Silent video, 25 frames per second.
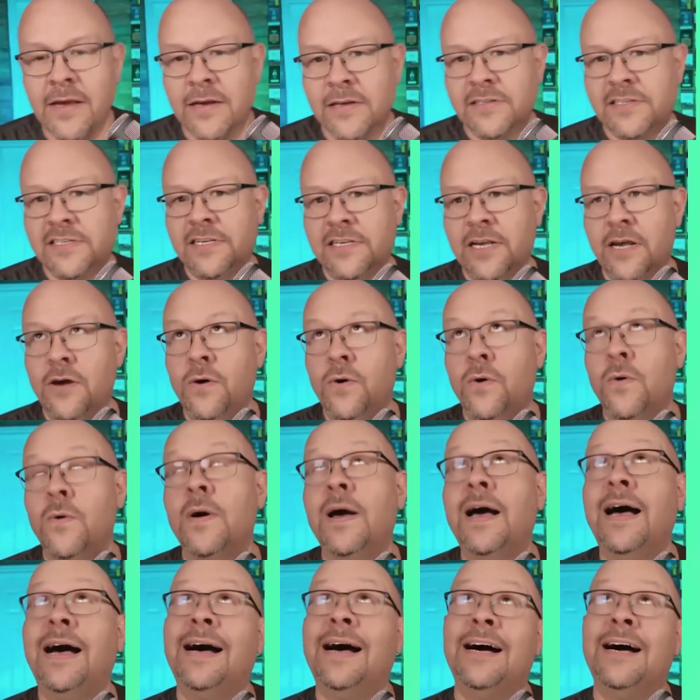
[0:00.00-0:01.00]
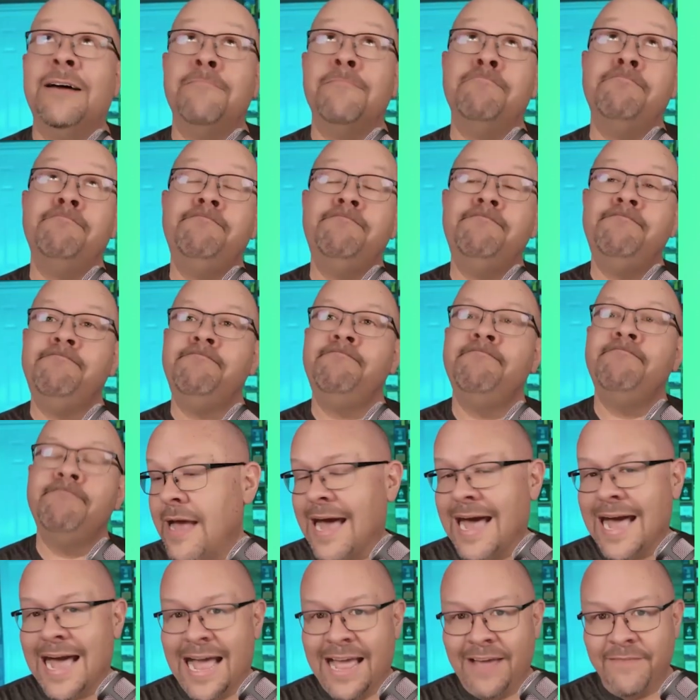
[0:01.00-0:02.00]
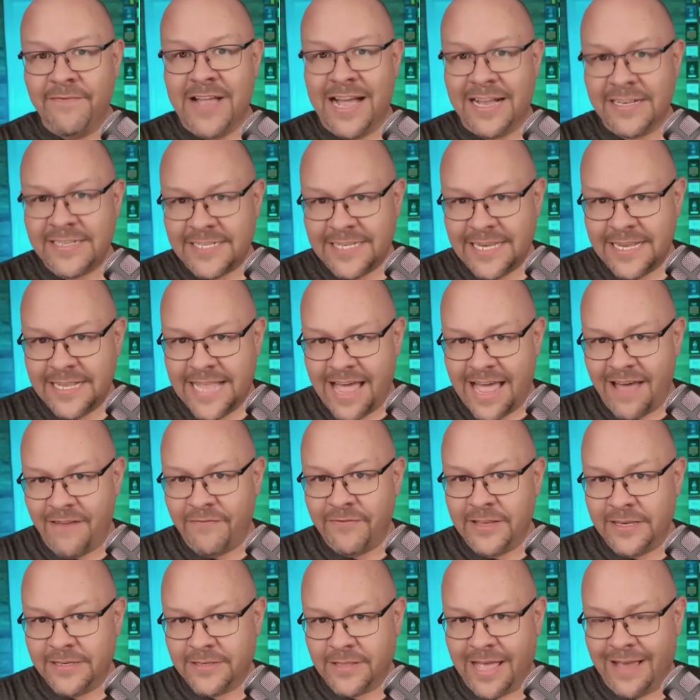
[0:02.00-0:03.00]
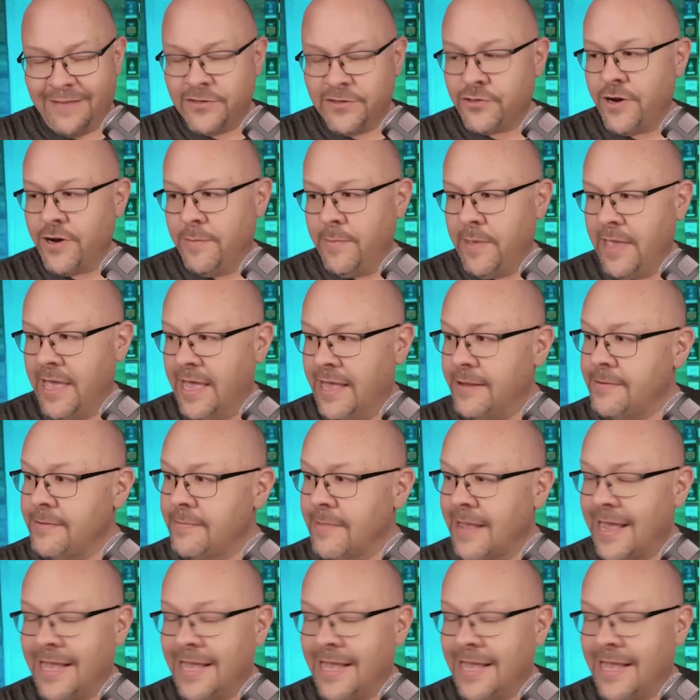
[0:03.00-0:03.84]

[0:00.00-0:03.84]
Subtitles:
So I have not seen Daphne's live stream yet.